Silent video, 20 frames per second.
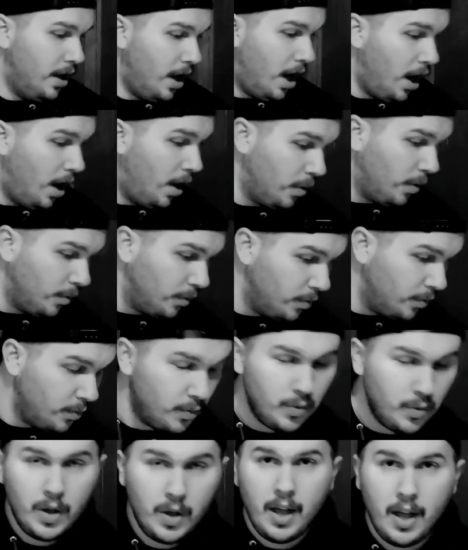Oh,
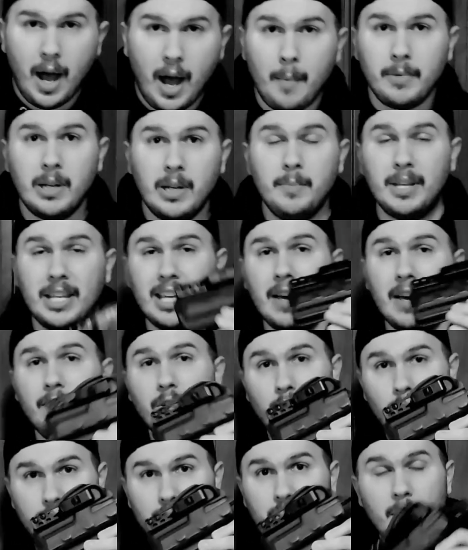I'm going to be
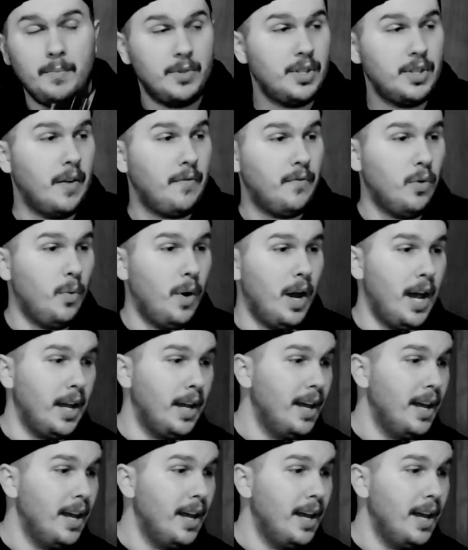giving some stuff away.